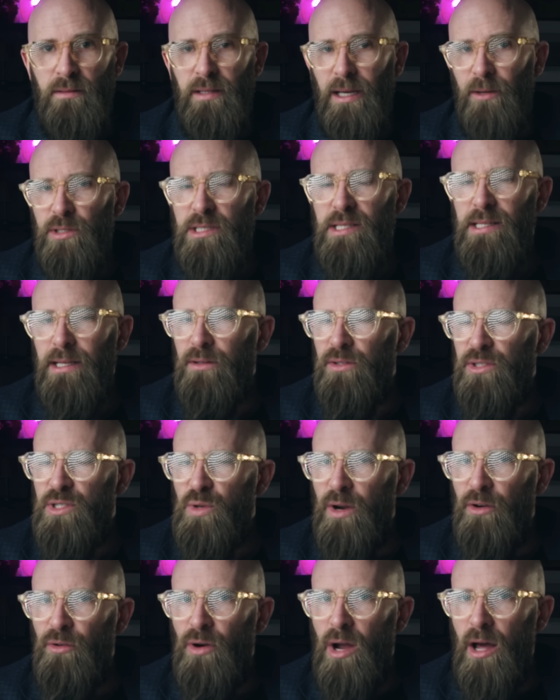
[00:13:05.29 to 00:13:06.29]
that would signal
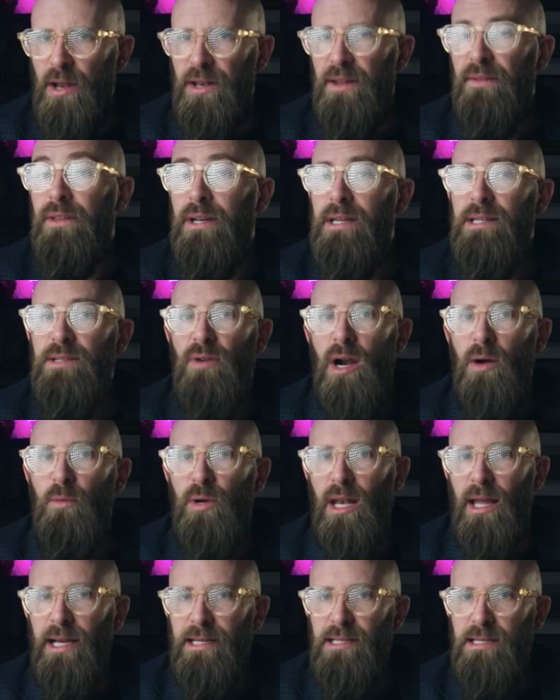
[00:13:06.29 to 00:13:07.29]
to Iran that Israel
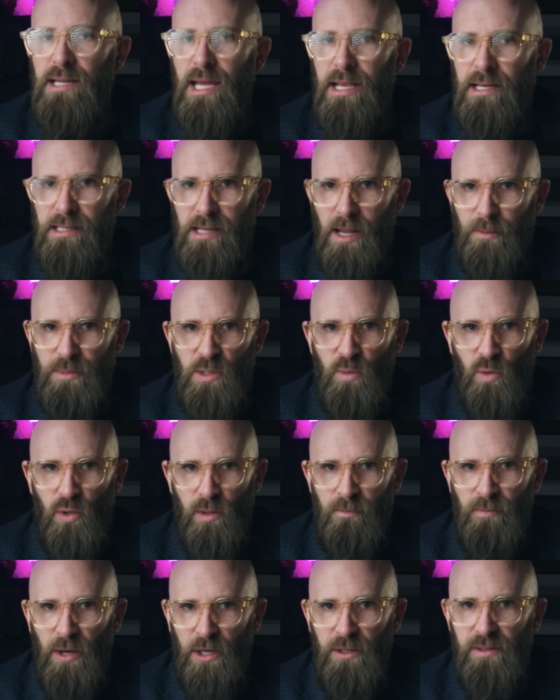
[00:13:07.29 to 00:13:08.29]
would like to take steps
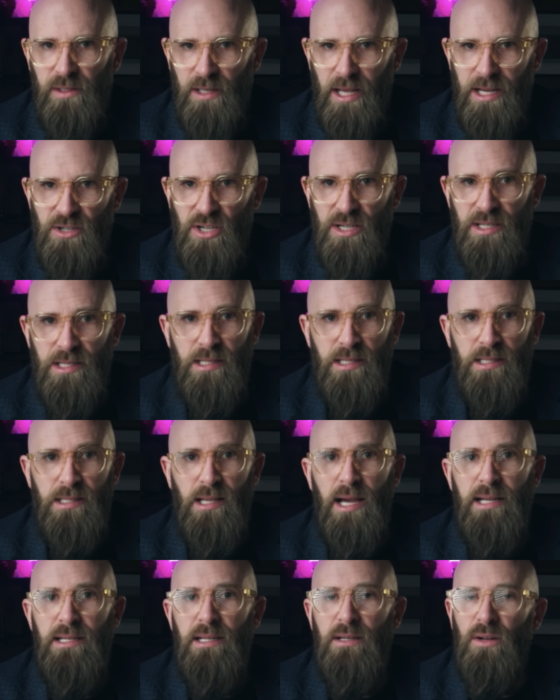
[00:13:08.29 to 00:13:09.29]
toward both nations
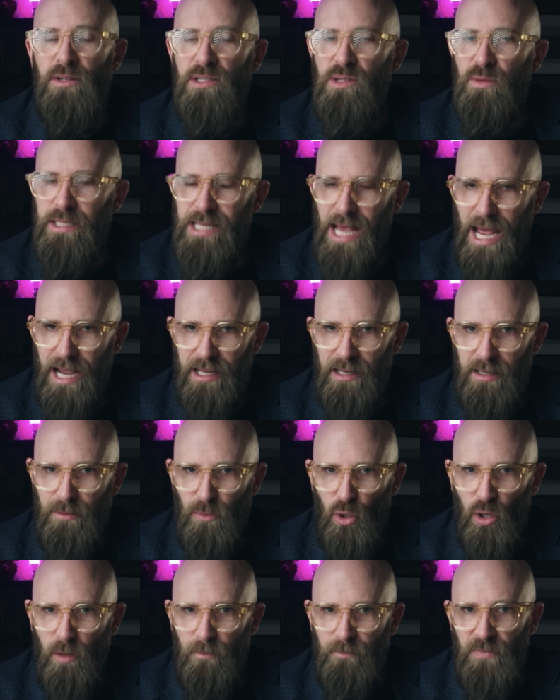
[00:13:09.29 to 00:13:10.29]
deciding not to attack
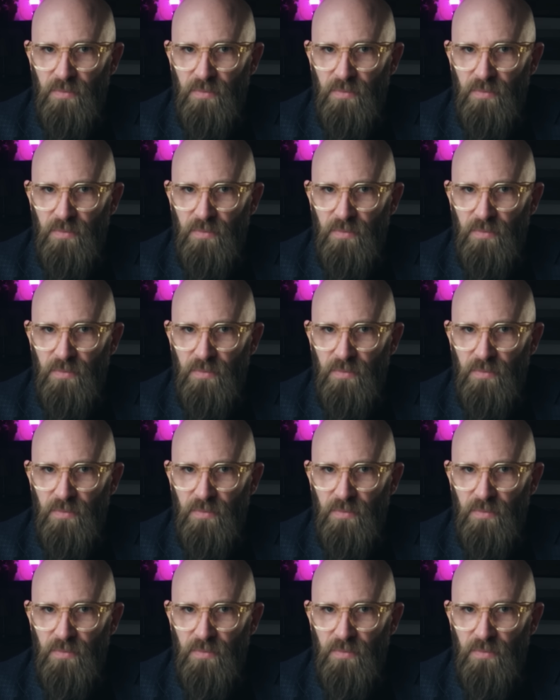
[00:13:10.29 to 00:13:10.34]
anymore.